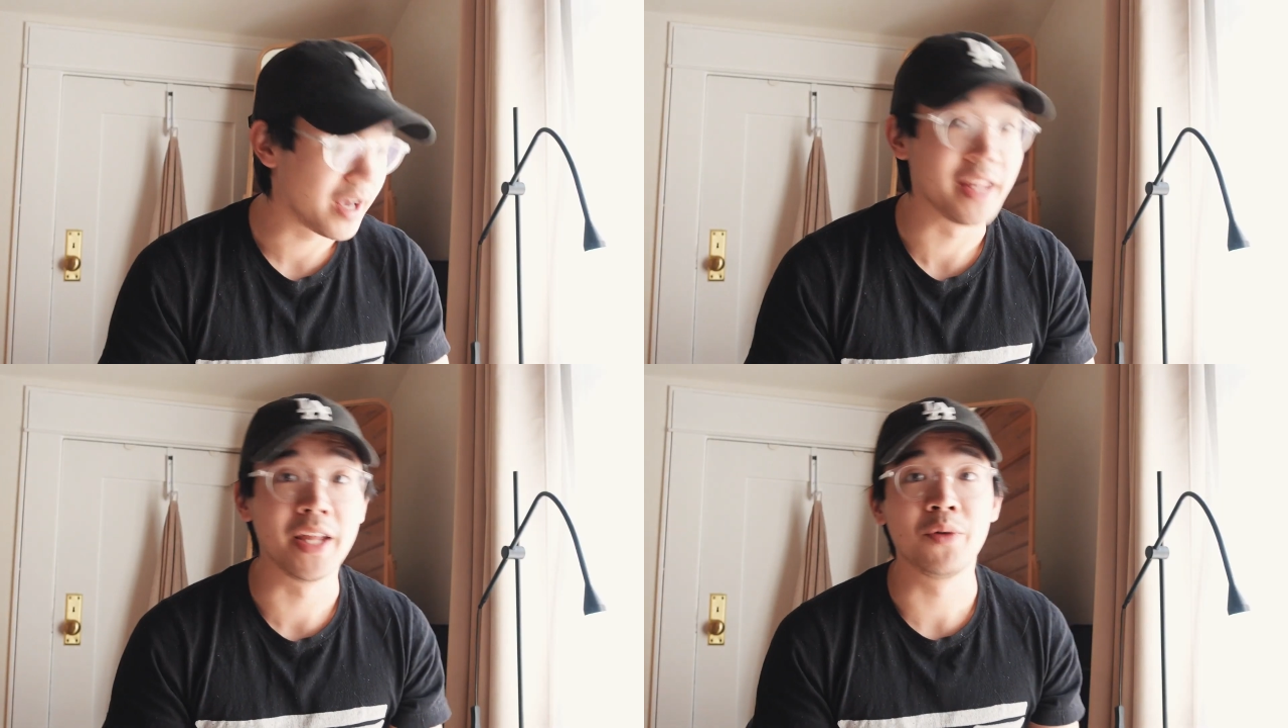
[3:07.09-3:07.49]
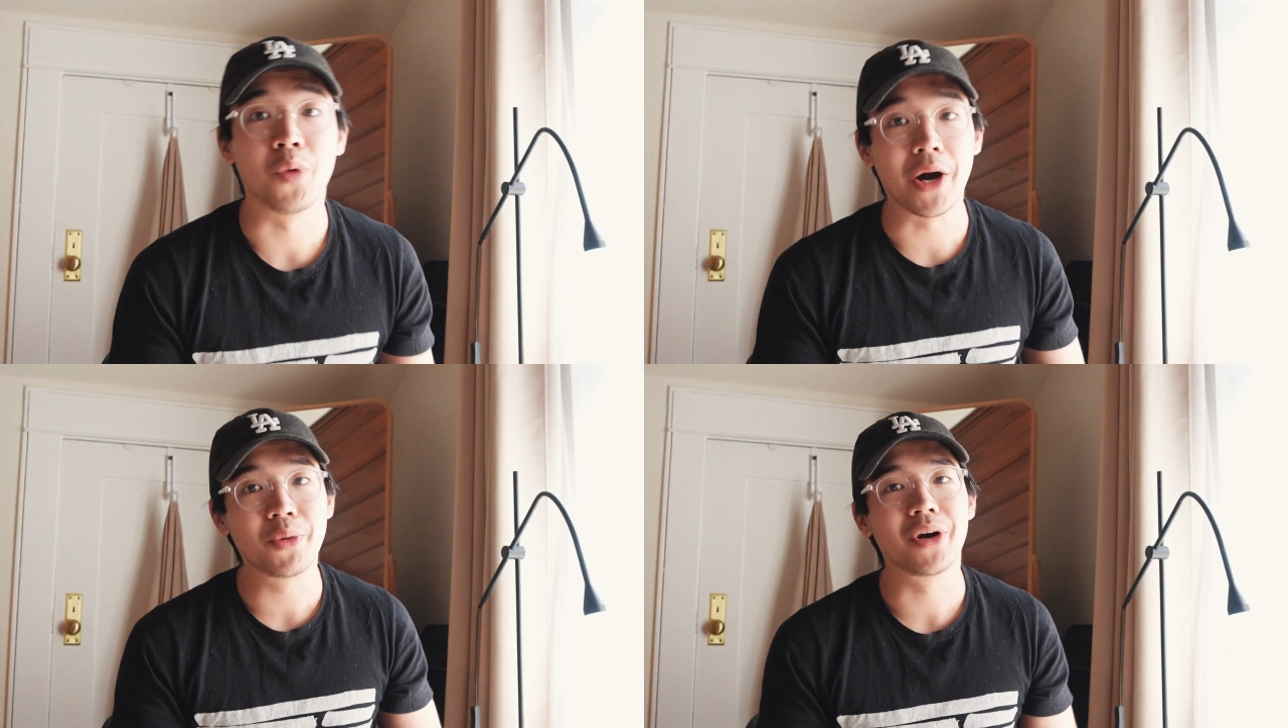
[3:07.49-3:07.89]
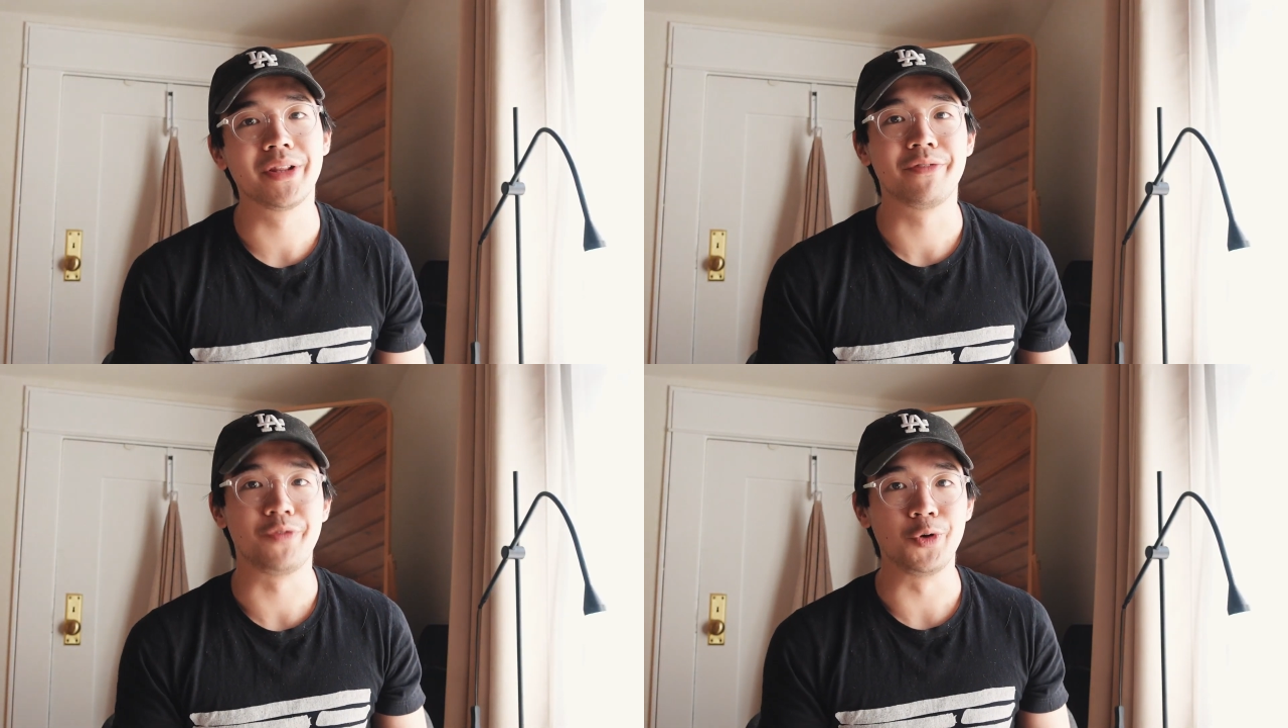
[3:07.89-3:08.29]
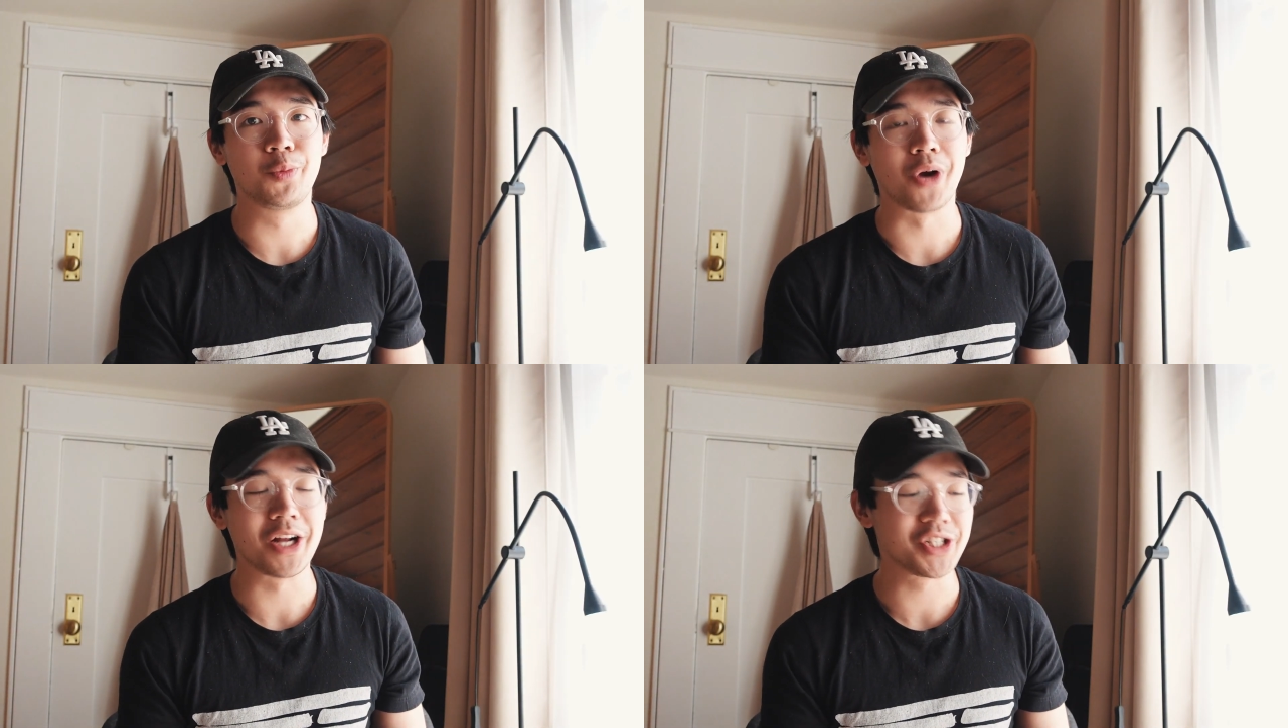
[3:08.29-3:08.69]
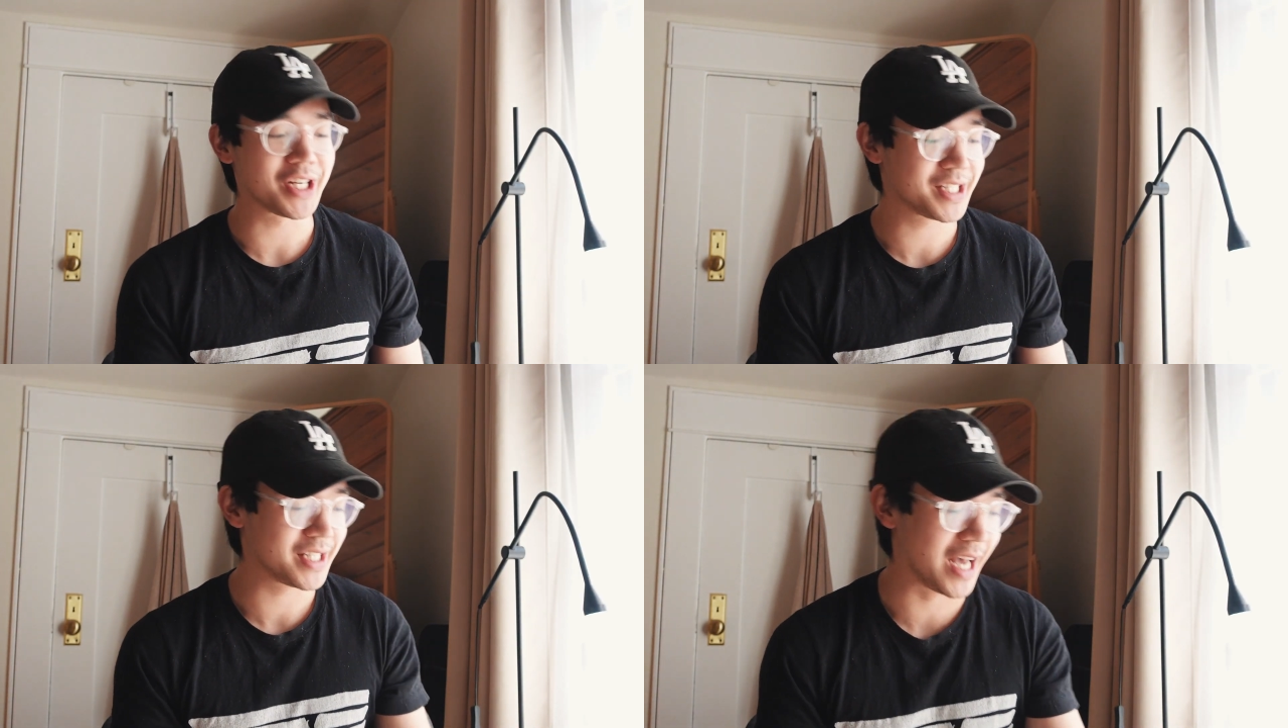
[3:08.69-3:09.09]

And then while we're on the food projects,